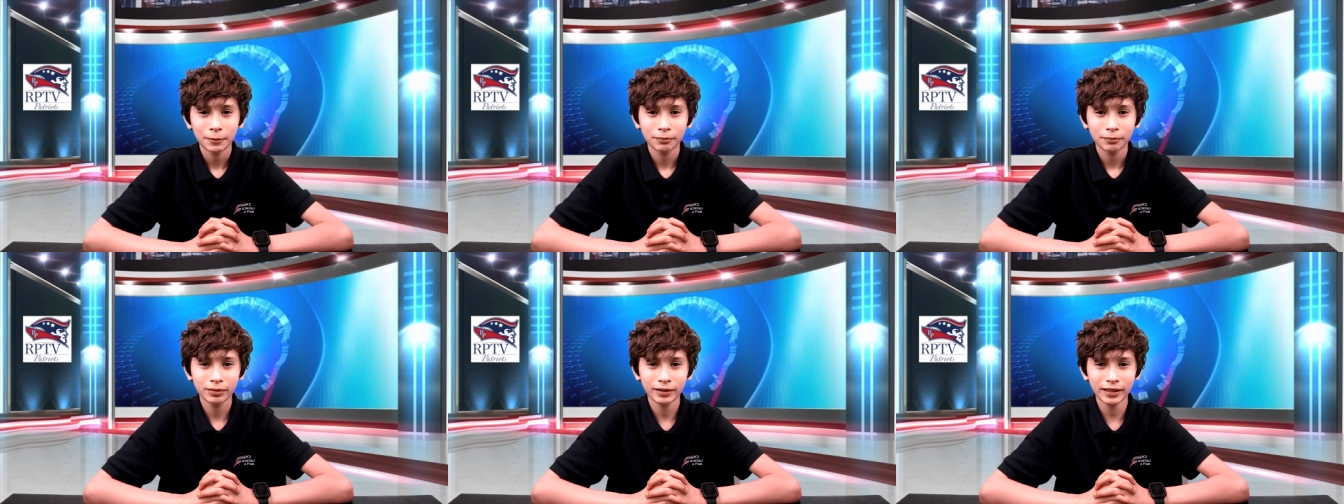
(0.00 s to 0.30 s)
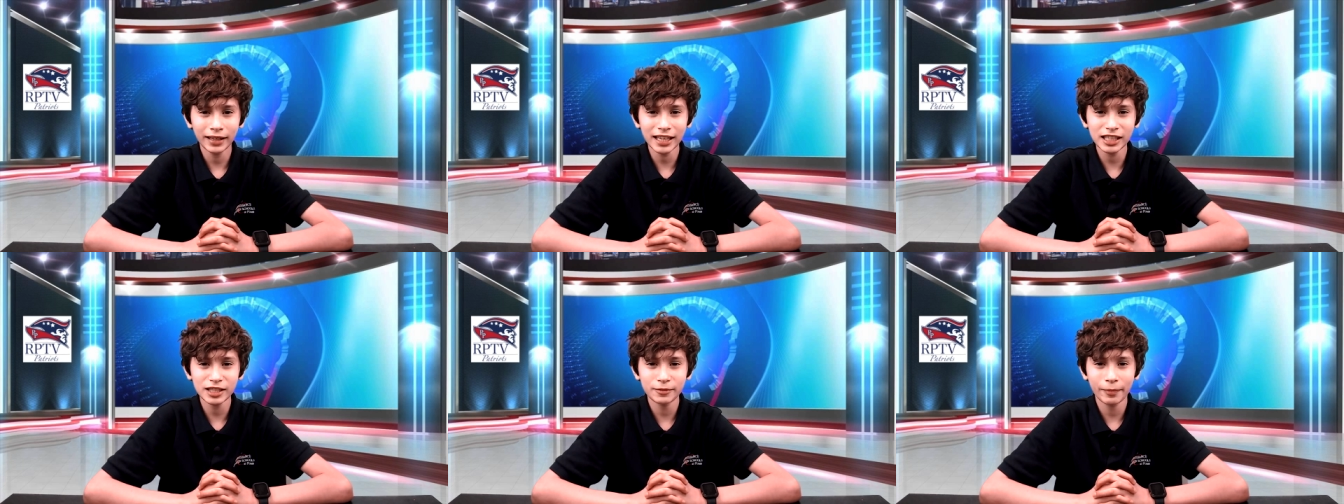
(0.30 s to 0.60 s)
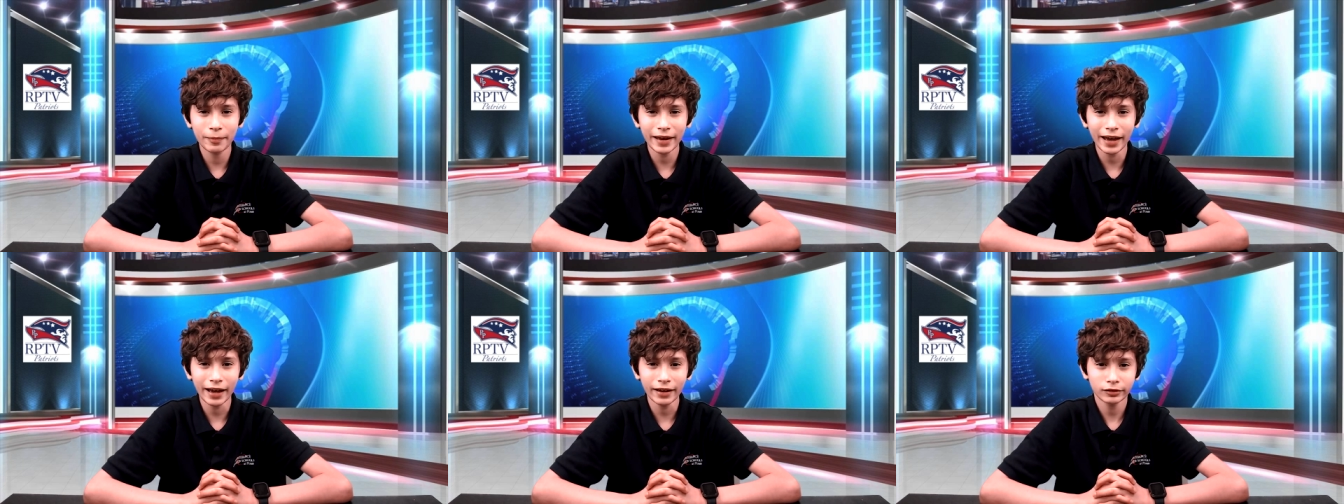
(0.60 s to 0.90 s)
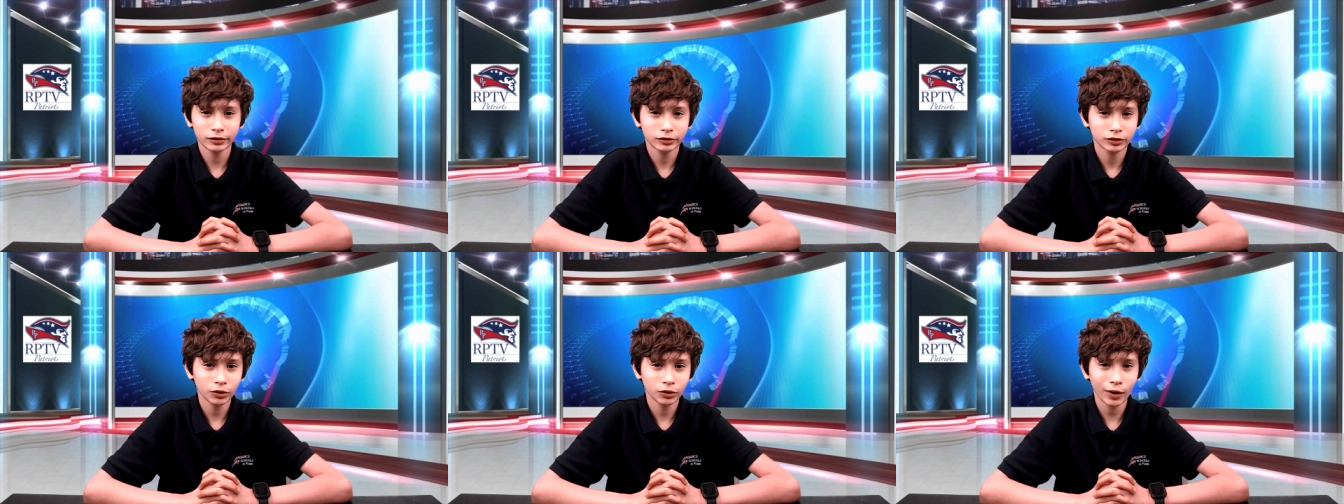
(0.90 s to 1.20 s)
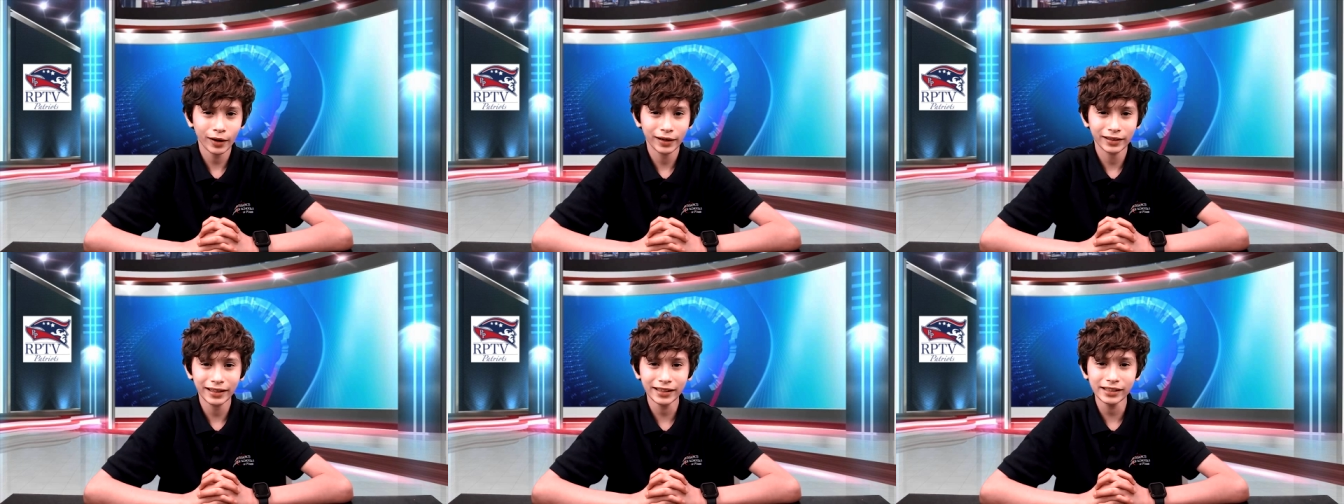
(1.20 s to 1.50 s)
please be at your door
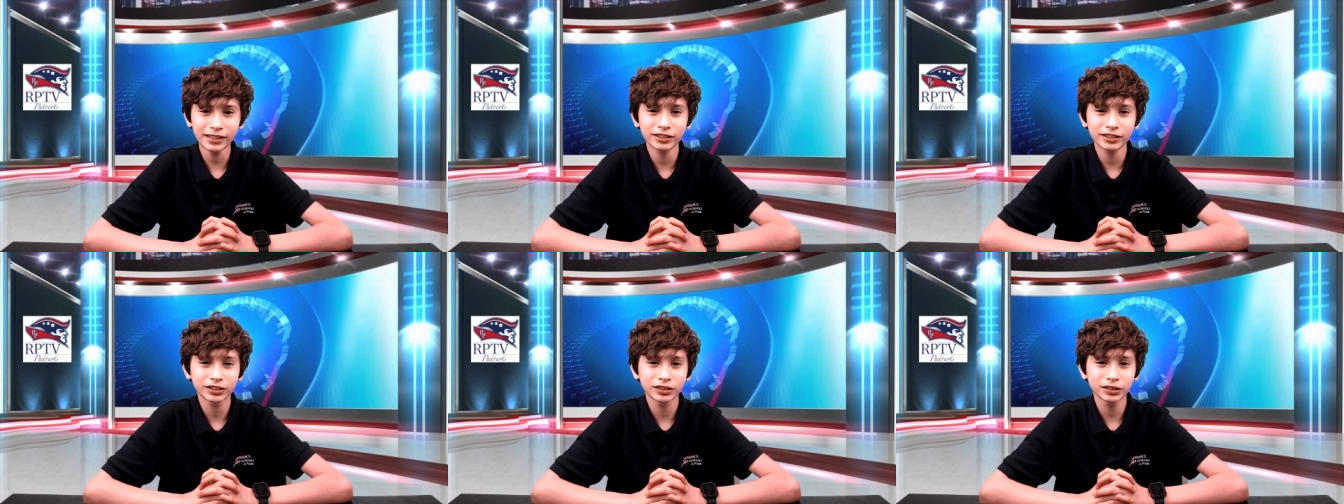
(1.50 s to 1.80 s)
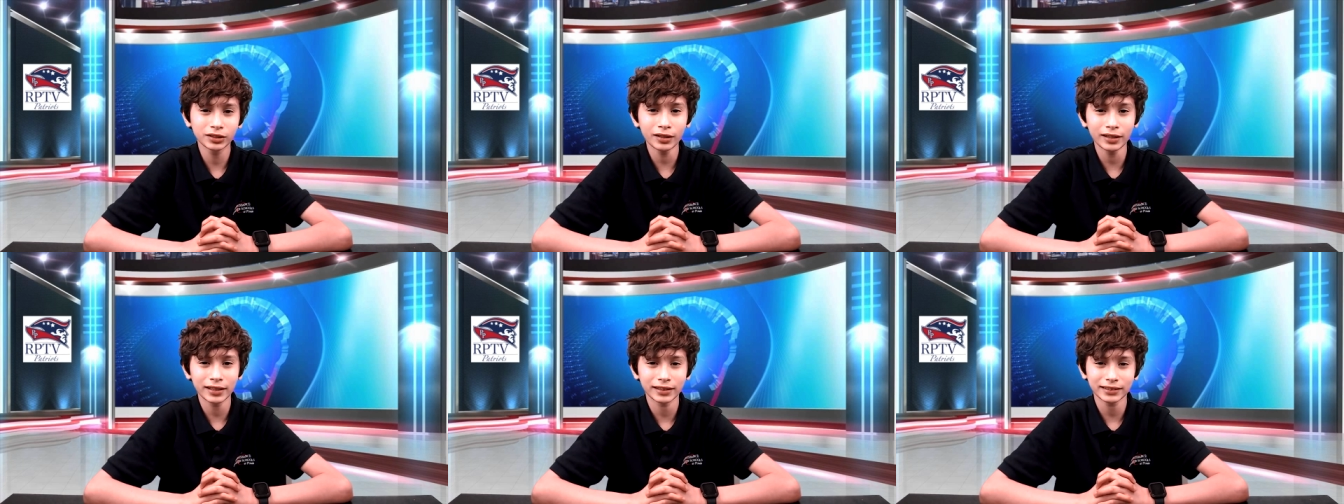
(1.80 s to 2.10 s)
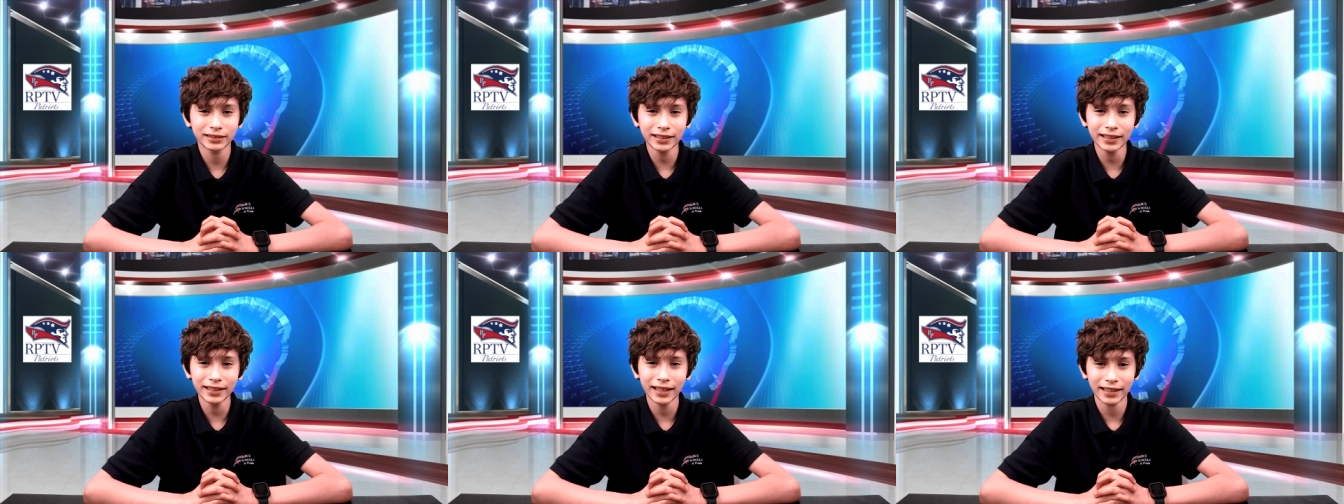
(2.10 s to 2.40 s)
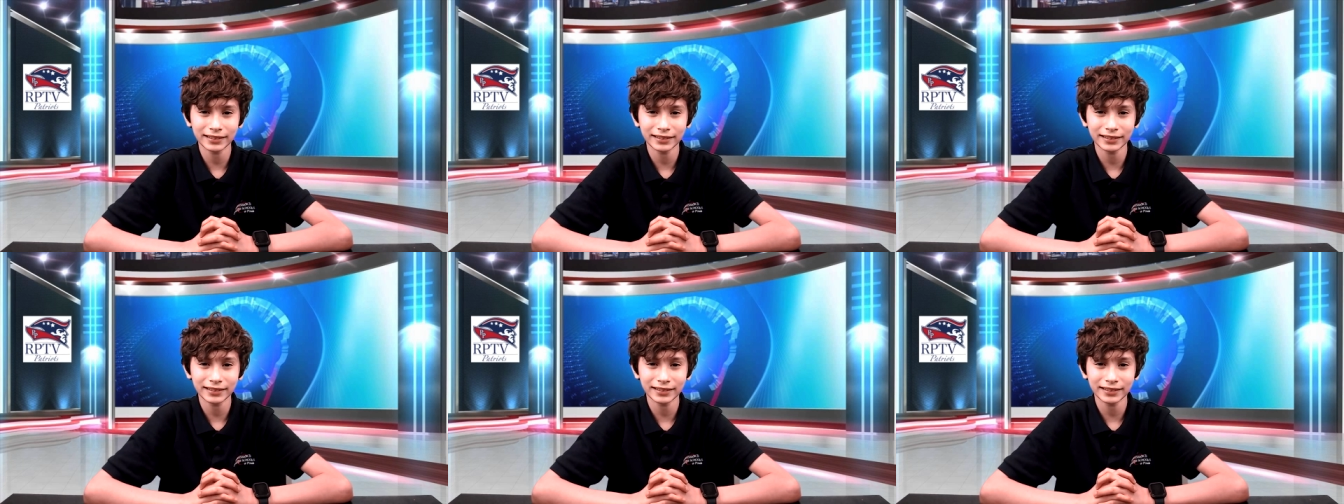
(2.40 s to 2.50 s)
and let your students in at